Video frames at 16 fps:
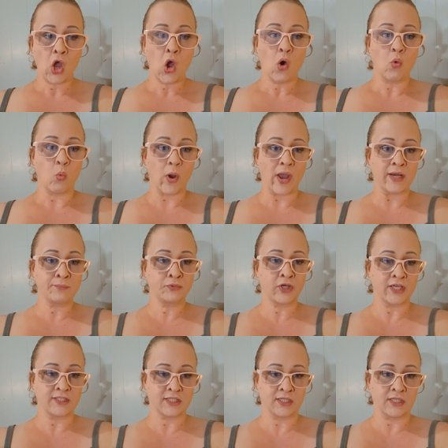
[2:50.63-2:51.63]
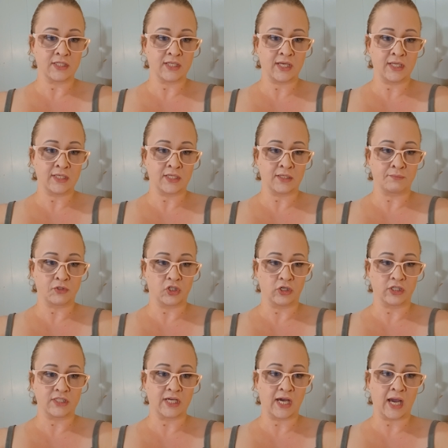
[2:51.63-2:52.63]
When President
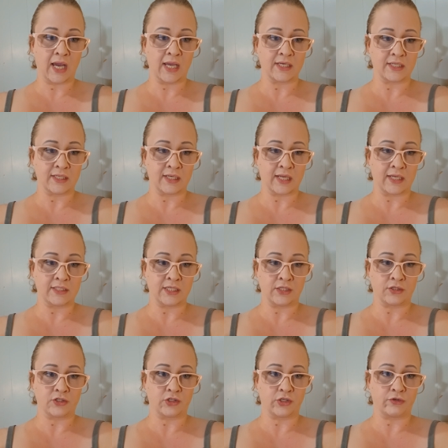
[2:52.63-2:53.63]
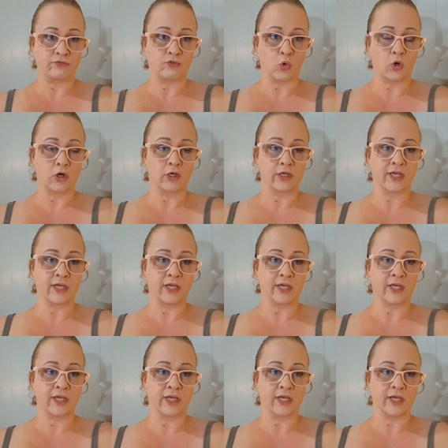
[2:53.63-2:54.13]
Hindenburg died in 1934,